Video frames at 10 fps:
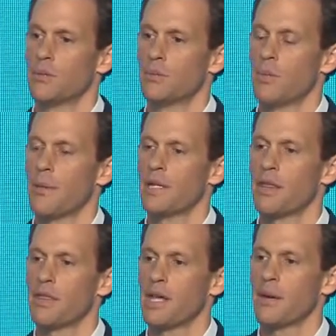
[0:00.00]
probably
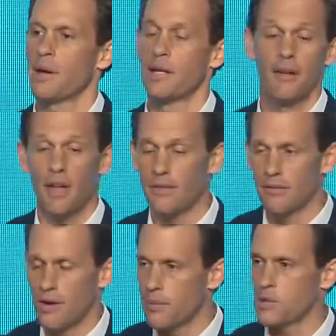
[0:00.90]
not thinking about enough, I
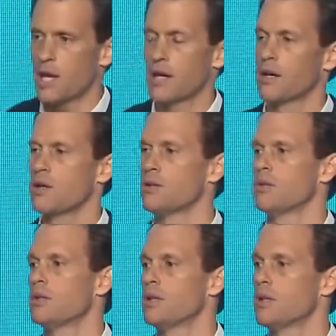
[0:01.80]
very much echo
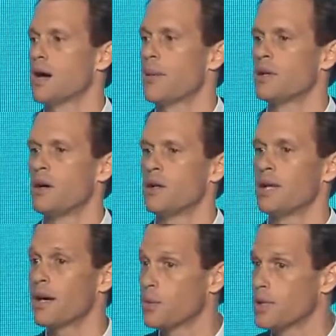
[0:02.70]
the comment
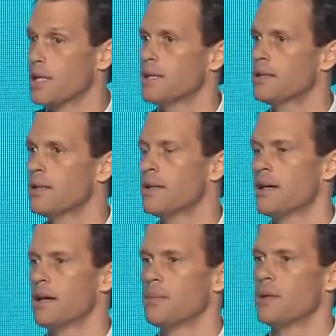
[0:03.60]
on equity.
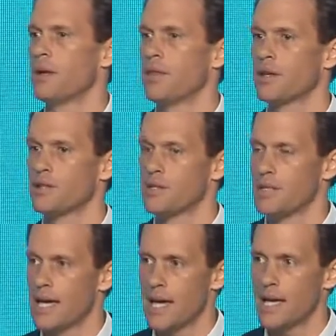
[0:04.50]
I think
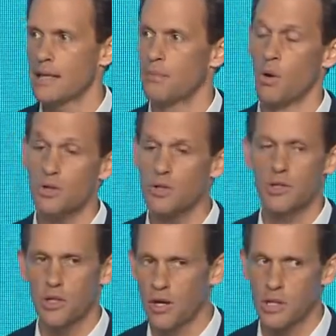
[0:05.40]
today, most of
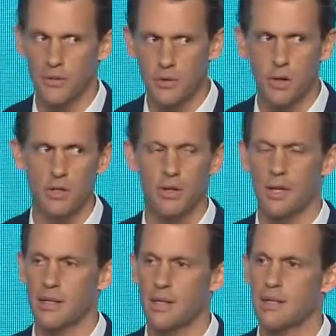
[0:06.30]
the charging infrastructure that
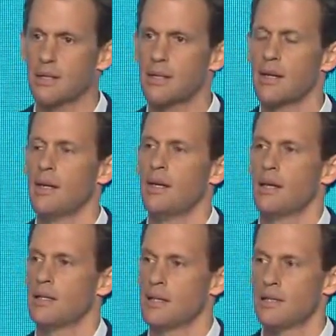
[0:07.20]
exists
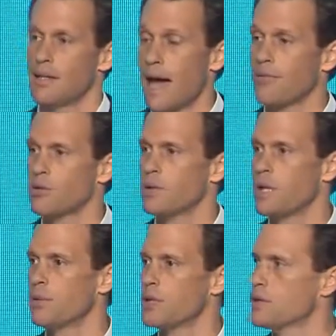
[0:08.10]
in affluent
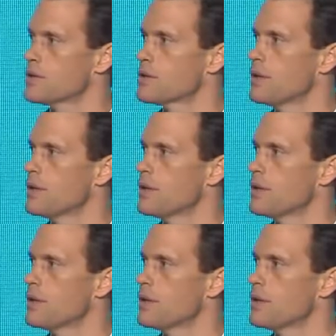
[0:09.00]
neighborhoods.